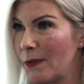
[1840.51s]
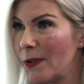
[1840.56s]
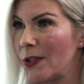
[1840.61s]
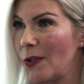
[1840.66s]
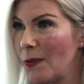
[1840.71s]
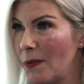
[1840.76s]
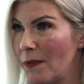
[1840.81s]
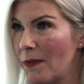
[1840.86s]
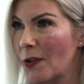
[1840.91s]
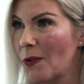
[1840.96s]
for
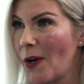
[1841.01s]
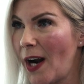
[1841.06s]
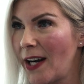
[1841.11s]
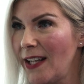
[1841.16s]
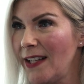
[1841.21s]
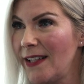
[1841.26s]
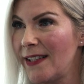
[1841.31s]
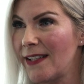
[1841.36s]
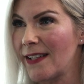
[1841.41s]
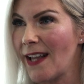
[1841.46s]
2 of the
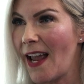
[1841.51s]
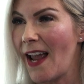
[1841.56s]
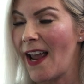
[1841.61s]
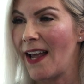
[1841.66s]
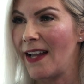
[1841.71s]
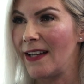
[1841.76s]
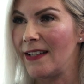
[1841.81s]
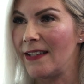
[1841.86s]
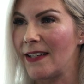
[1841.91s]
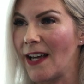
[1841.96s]
credits,
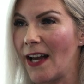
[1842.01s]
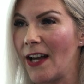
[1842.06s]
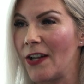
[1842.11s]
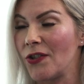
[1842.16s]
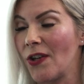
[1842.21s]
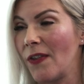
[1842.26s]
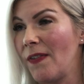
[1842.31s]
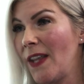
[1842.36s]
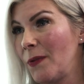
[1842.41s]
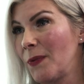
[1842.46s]
and
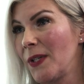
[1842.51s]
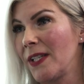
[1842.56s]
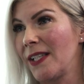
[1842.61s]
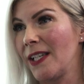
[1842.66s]
should they